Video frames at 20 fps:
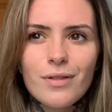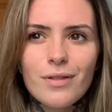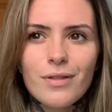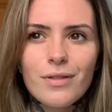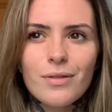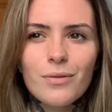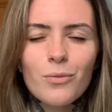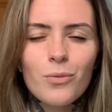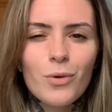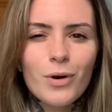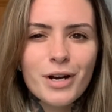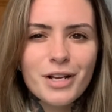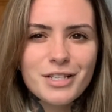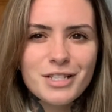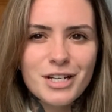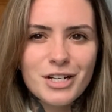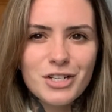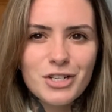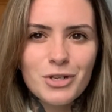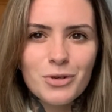what
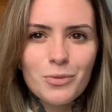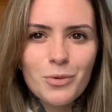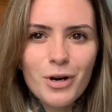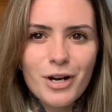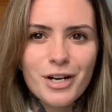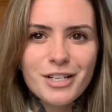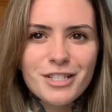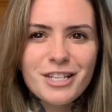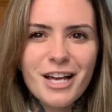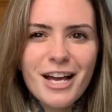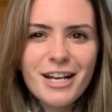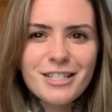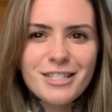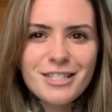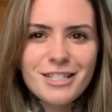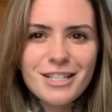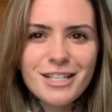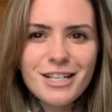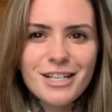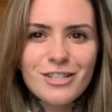addiction was. I had
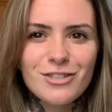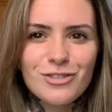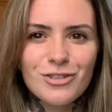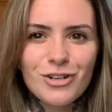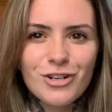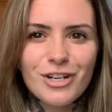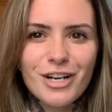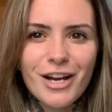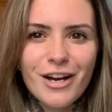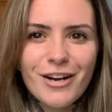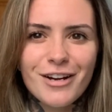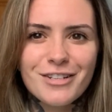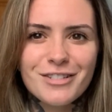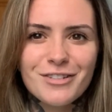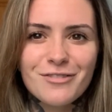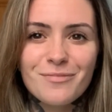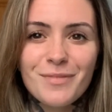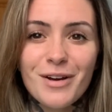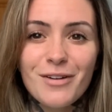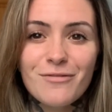seen it in certain areas
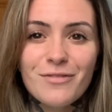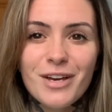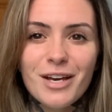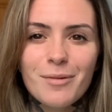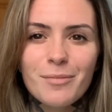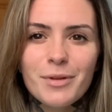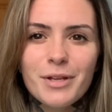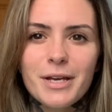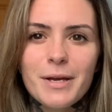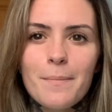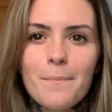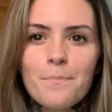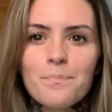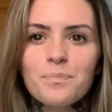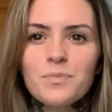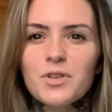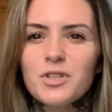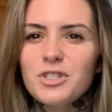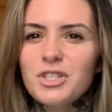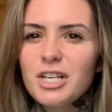of my family.
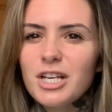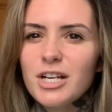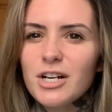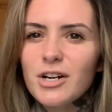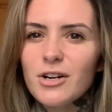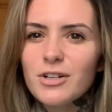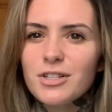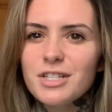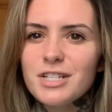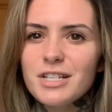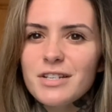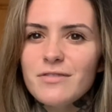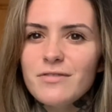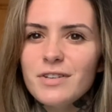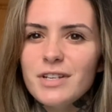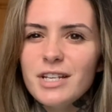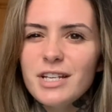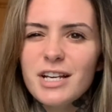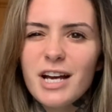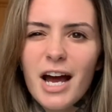You see it on
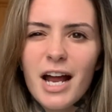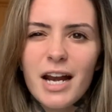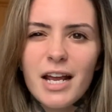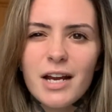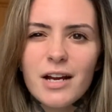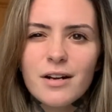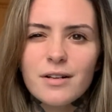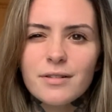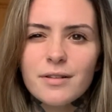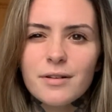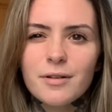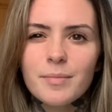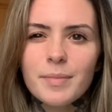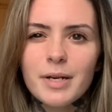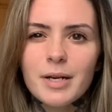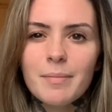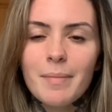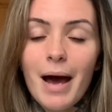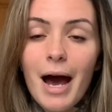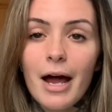TV, kind of hear a little bit
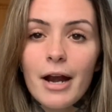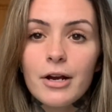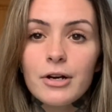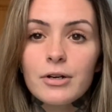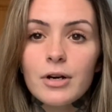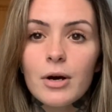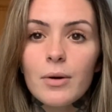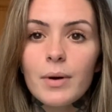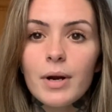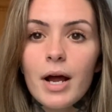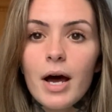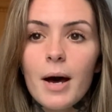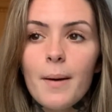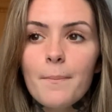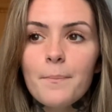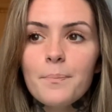about it growing up.